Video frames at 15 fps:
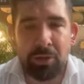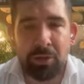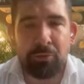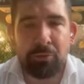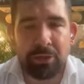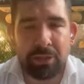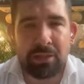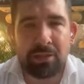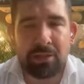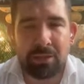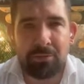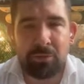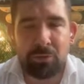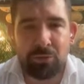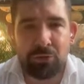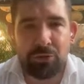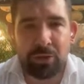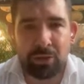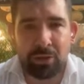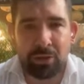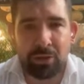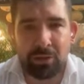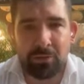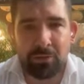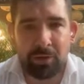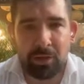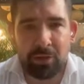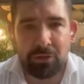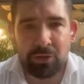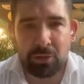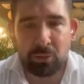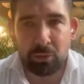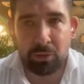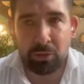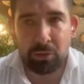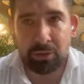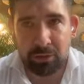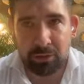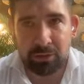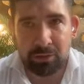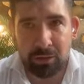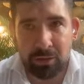represents the future in the financial world